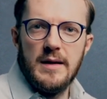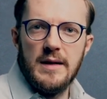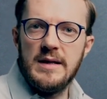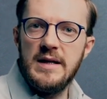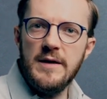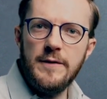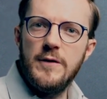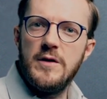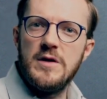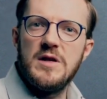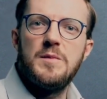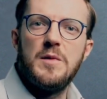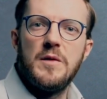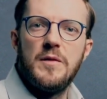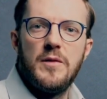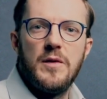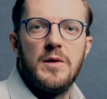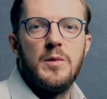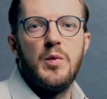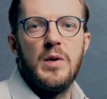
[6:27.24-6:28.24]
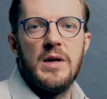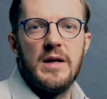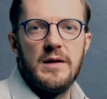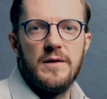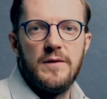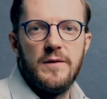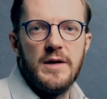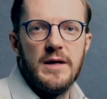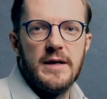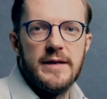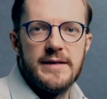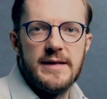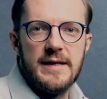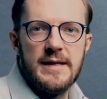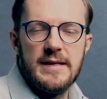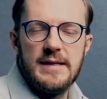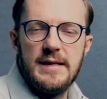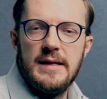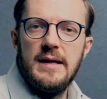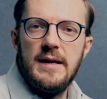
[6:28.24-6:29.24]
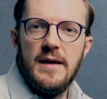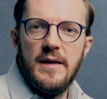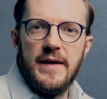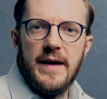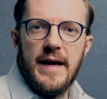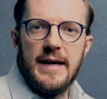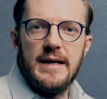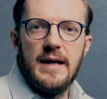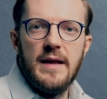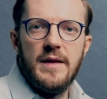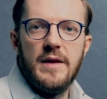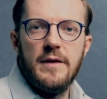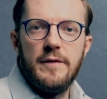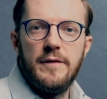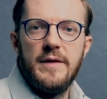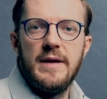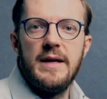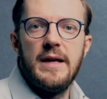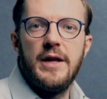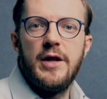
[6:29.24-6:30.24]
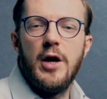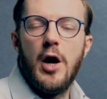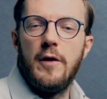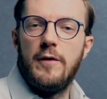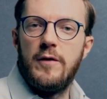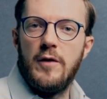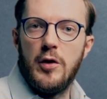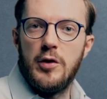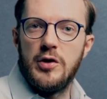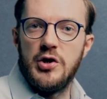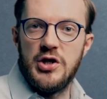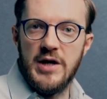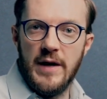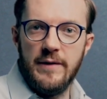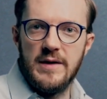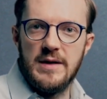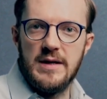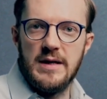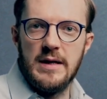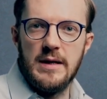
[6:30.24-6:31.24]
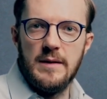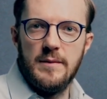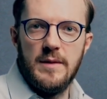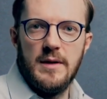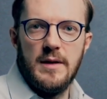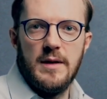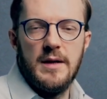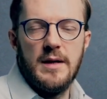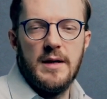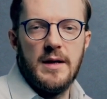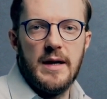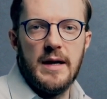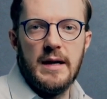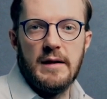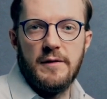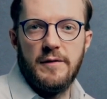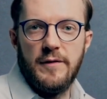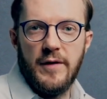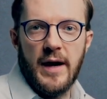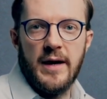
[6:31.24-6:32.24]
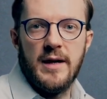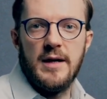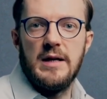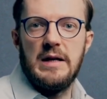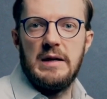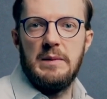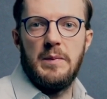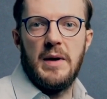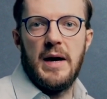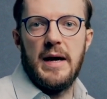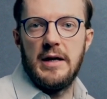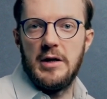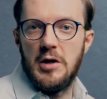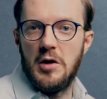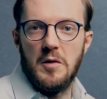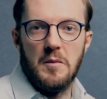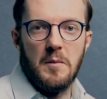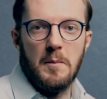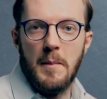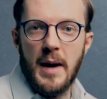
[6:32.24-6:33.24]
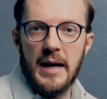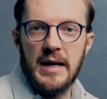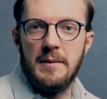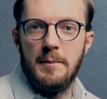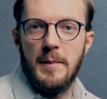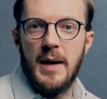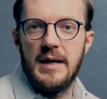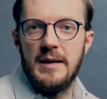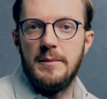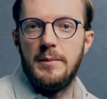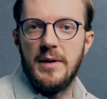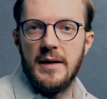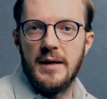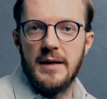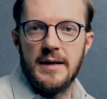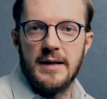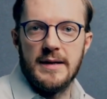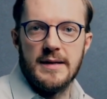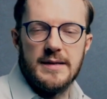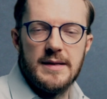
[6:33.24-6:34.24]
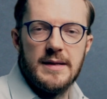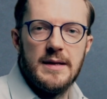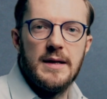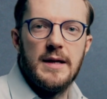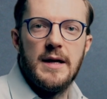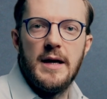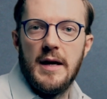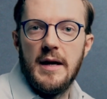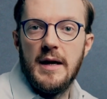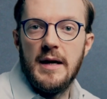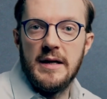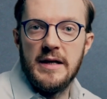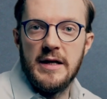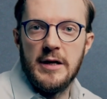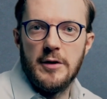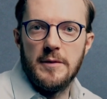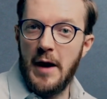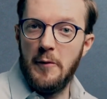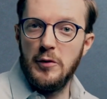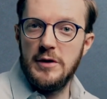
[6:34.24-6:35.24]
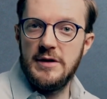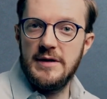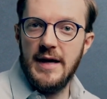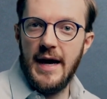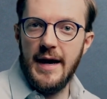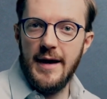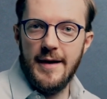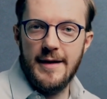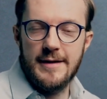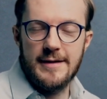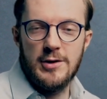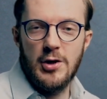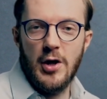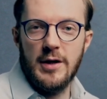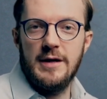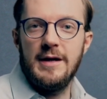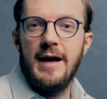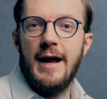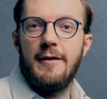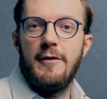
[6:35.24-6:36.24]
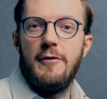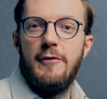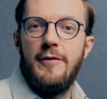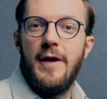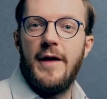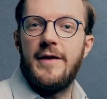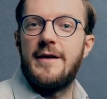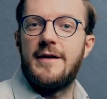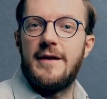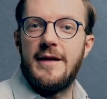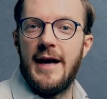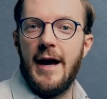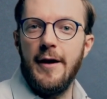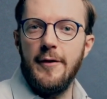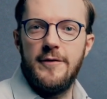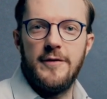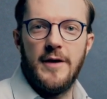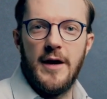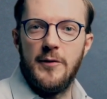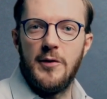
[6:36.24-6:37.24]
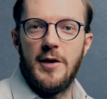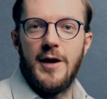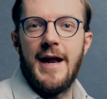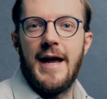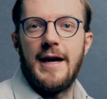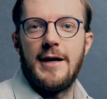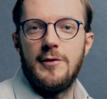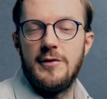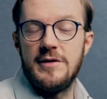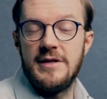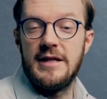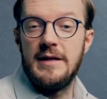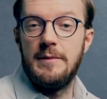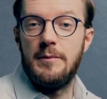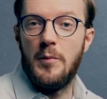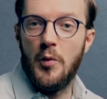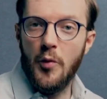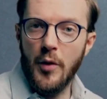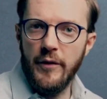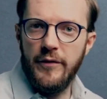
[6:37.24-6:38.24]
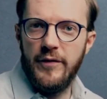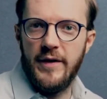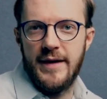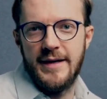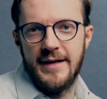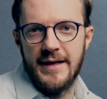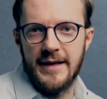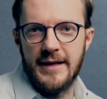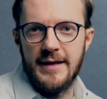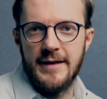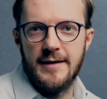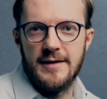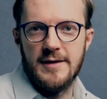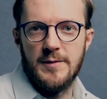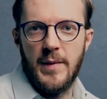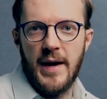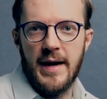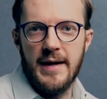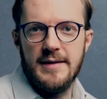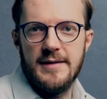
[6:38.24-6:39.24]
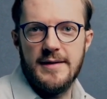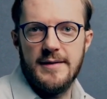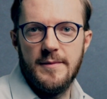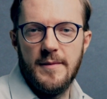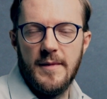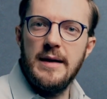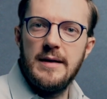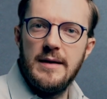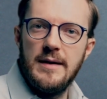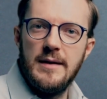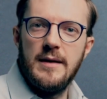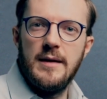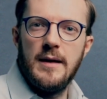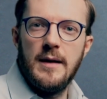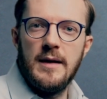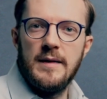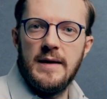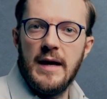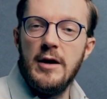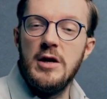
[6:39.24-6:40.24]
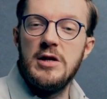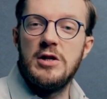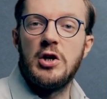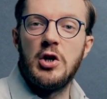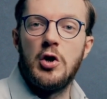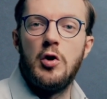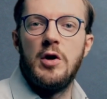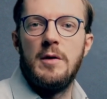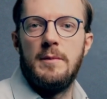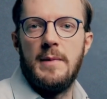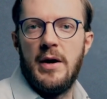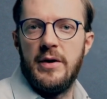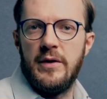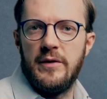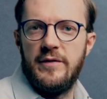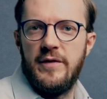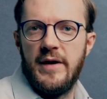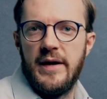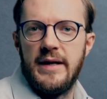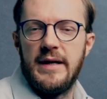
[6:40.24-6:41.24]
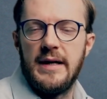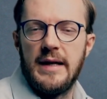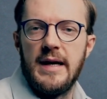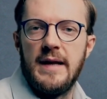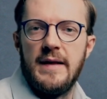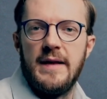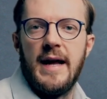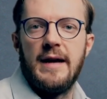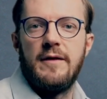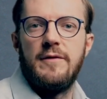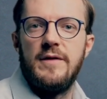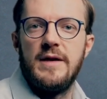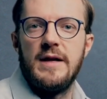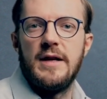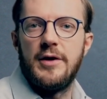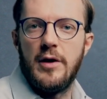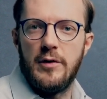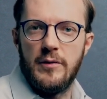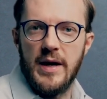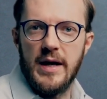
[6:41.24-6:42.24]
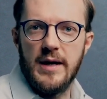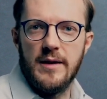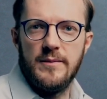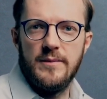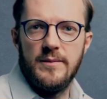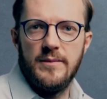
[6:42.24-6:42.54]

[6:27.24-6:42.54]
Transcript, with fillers: The difference between these fields is that the field of longevity is funded by you know many many billions a year. I would say it's not yet funded enough. I would like to see more funding in the space, but there is a good amount of funding in that field already.